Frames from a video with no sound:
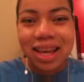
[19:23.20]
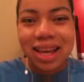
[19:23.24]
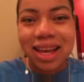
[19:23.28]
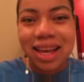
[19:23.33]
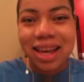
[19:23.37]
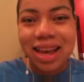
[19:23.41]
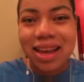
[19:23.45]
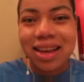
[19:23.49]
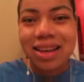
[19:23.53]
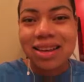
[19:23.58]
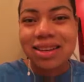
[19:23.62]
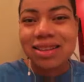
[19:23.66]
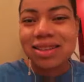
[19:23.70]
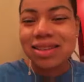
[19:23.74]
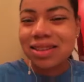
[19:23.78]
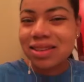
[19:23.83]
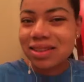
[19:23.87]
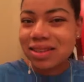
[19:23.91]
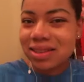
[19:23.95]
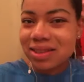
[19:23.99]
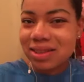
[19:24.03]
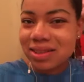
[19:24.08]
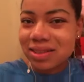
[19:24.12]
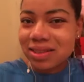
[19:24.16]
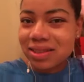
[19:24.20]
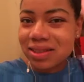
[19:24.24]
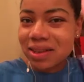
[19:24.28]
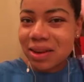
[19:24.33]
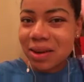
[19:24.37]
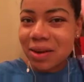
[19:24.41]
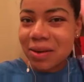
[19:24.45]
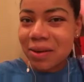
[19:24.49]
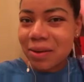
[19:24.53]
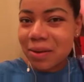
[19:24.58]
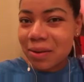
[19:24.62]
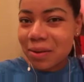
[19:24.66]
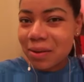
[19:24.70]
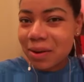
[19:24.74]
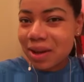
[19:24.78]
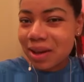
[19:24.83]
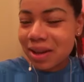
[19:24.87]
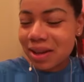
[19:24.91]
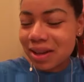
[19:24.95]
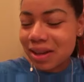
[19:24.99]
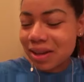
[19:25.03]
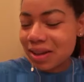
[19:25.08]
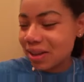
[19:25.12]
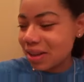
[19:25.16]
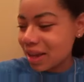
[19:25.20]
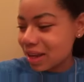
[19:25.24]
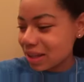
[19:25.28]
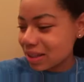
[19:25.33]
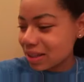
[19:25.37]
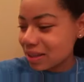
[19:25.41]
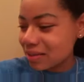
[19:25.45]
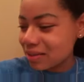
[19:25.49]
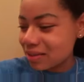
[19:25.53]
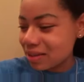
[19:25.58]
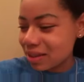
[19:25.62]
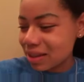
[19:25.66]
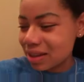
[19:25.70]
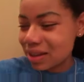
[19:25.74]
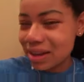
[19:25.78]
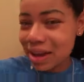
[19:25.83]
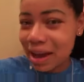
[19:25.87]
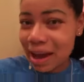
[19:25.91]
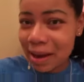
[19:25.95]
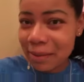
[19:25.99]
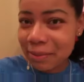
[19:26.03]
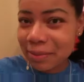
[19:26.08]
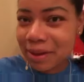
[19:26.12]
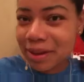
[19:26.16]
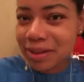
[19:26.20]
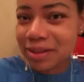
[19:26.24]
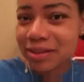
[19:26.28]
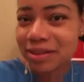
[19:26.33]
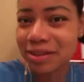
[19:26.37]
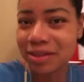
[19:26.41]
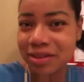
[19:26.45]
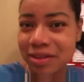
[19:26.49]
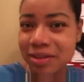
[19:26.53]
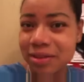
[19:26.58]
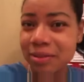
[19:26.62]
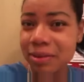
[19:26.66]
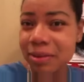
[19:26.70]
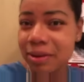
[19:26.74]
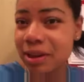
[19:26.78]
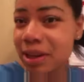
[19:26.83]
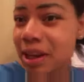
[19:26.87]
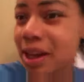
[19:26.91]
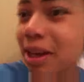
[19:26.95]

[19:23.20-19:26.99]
Hey guys, so Lexi took a nap and she just woke